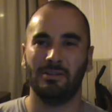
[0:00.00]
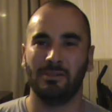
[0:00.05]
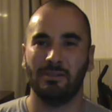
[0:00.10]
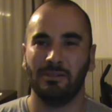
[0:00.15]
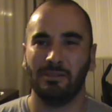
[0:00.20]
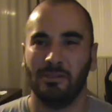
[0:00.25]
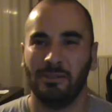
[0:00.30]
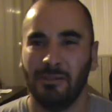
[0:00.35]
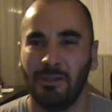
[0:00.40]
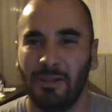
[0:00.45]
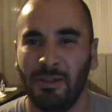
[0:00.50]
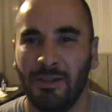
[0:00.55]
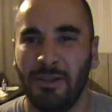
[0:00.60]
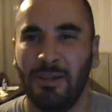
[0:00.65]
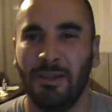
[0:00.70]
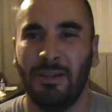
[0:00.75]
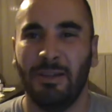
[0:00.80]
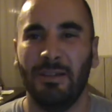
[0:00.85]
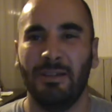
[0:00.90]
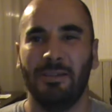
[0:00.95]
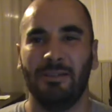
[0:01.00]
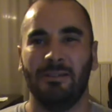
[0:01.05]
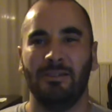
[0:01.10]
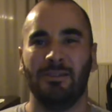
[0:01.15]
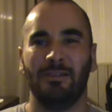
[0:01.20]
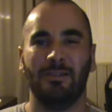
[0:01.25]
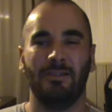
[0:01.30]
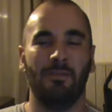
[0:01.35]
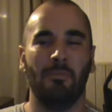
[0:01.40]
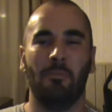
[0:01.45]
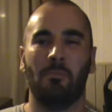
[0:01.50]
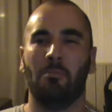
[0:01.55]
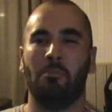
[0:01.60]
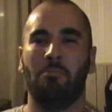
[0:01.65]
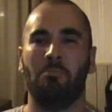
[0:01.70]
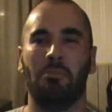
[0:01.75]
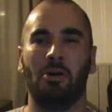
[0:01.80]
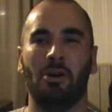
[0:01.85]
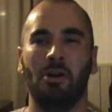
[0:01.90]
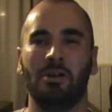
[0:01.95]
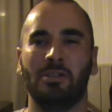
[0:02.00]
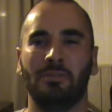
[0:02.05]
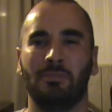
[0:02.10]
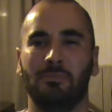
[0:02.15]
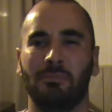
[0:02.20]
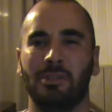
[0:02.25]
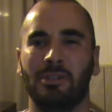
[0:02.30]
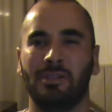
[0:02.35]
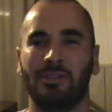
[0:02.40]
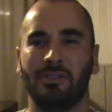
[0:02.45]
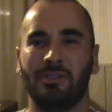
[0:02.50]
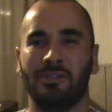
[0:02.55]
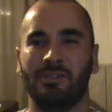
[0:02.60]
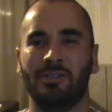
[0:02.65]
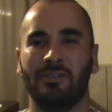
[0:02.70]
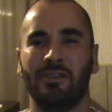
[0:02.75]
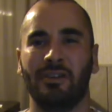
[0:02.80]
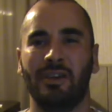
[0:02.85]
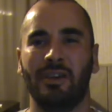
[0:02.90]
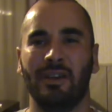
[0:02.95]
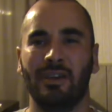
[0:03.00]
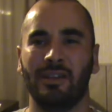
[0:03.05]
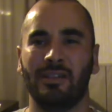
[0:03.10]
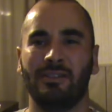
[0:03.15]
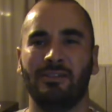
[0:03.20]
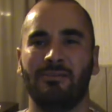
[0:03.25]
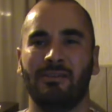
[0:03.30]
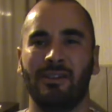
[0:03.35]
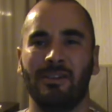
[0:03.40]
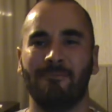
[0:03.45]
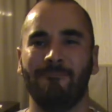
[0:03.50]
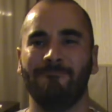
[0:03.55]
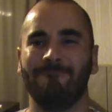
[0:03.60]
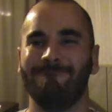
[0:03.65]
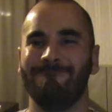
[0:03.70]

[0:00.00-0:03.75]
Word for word: or you know, burn some blisters in your hands, right?